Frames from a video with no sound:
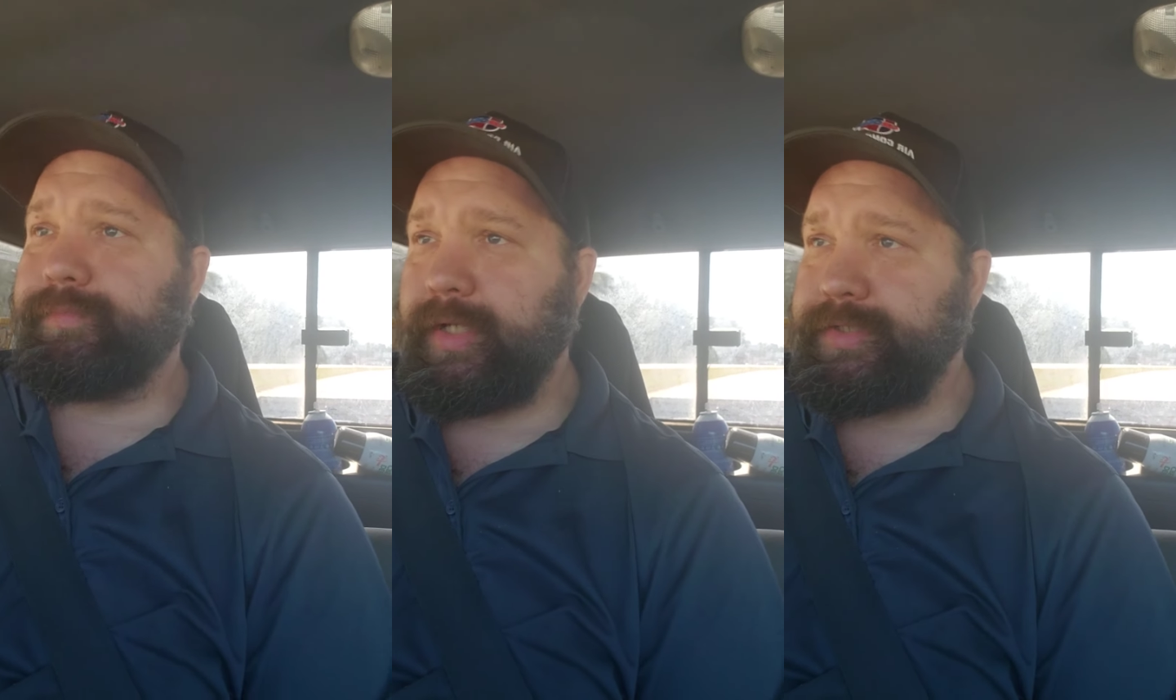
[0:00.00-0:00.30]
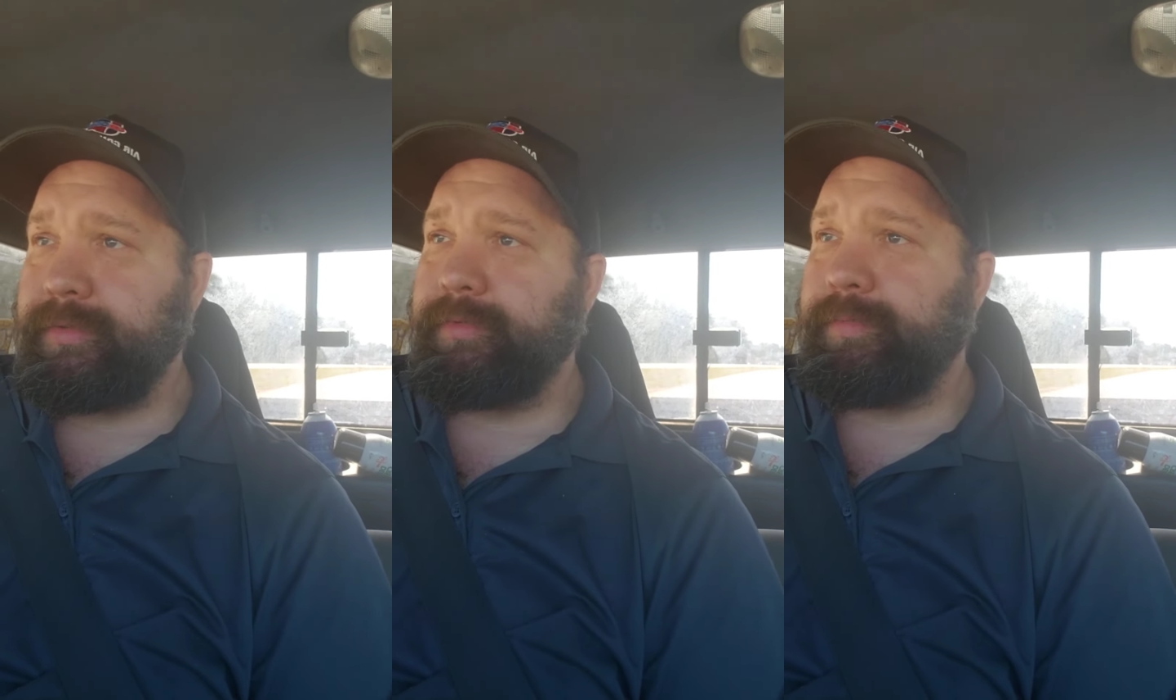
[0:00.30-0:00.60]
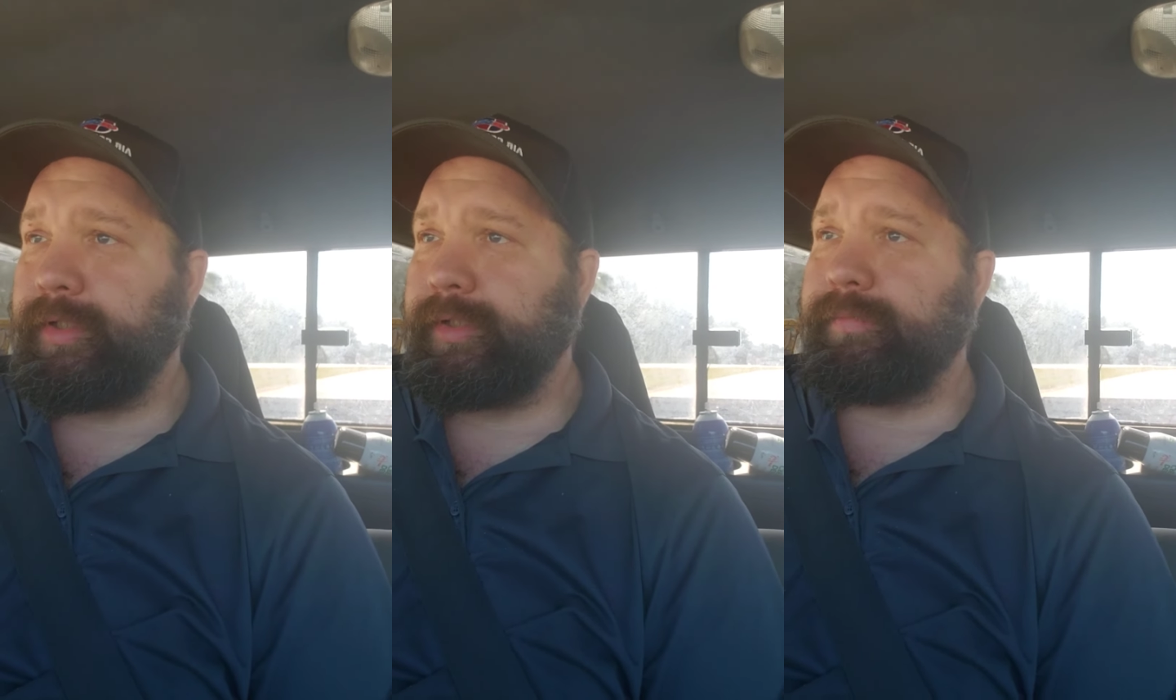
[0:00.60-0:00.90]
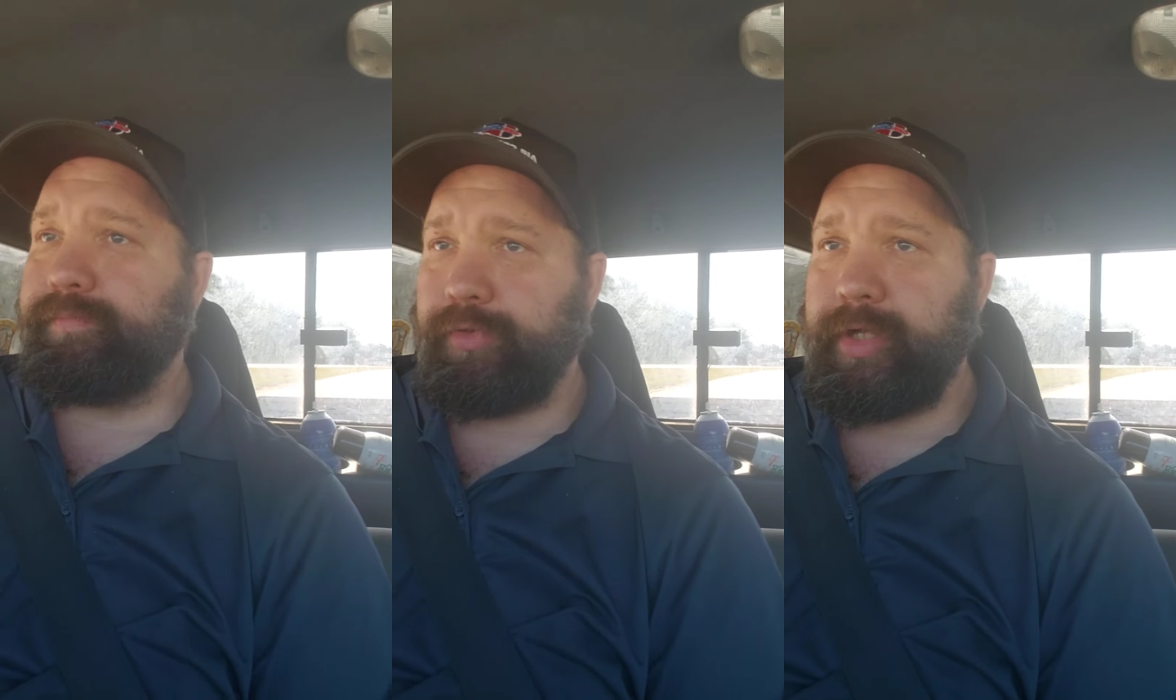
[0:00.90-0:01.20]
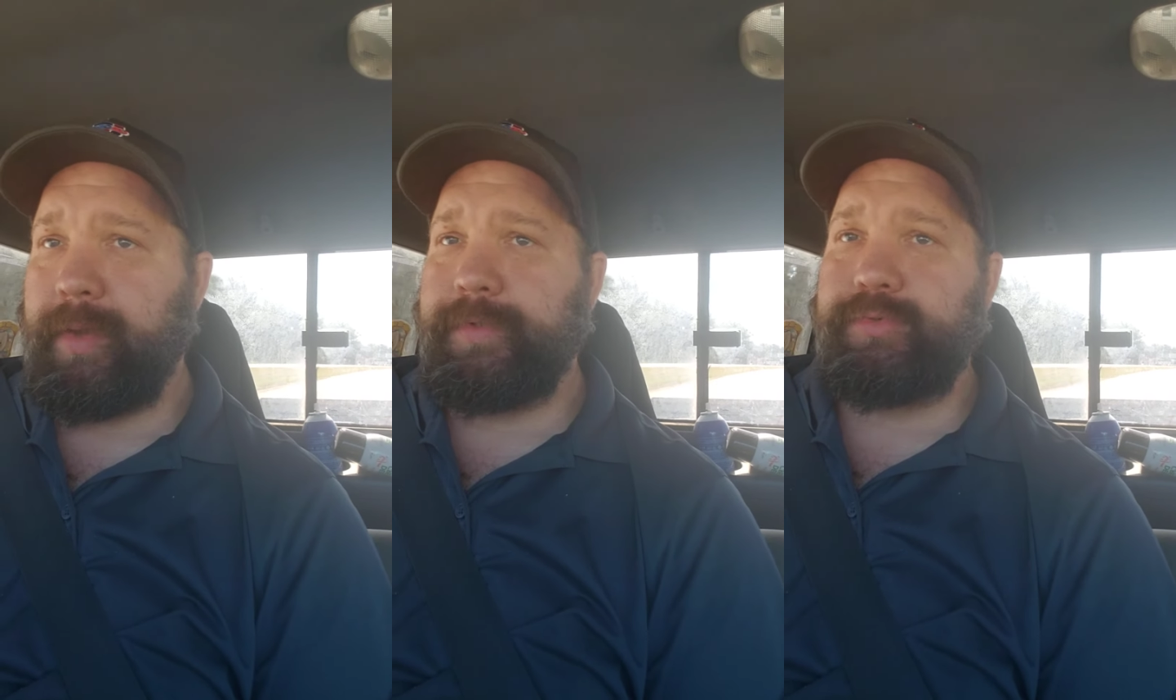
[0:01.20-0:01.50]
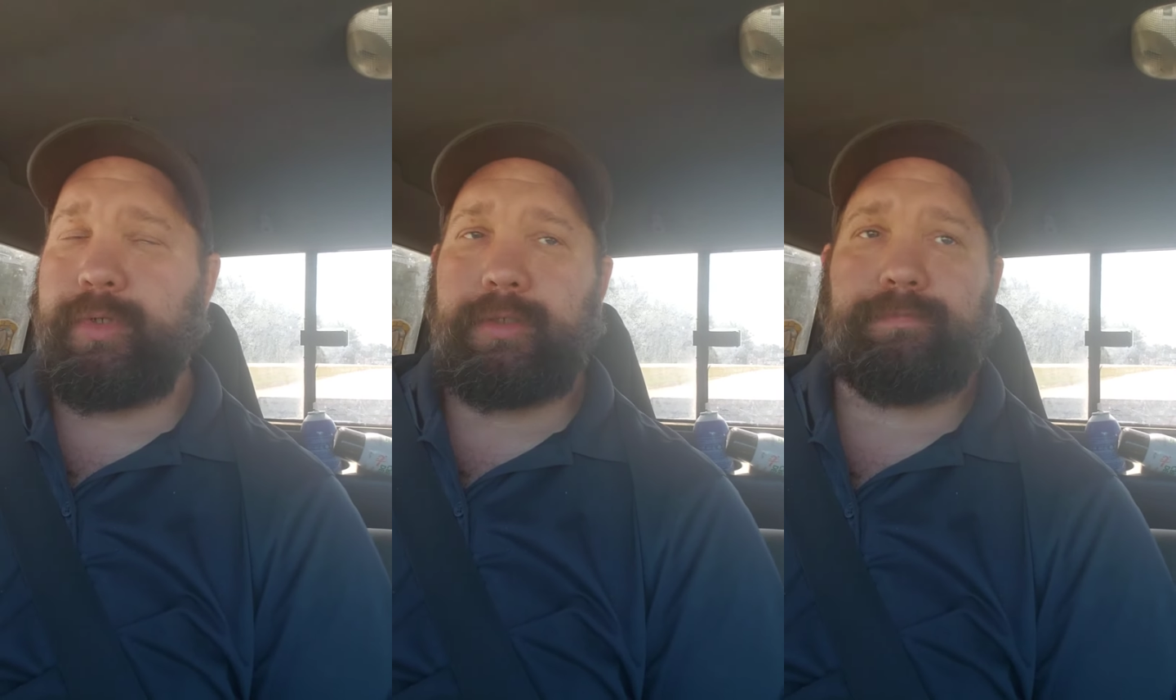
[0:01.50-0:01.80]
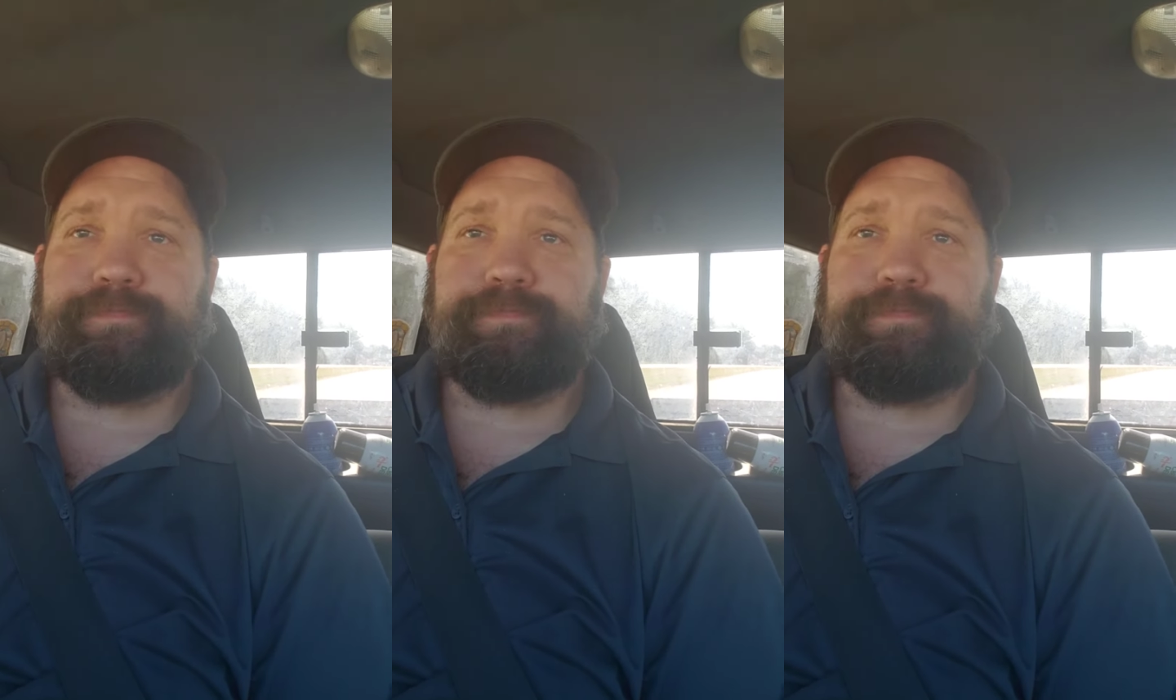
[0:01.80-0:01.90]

they seem to be pretty happy as well.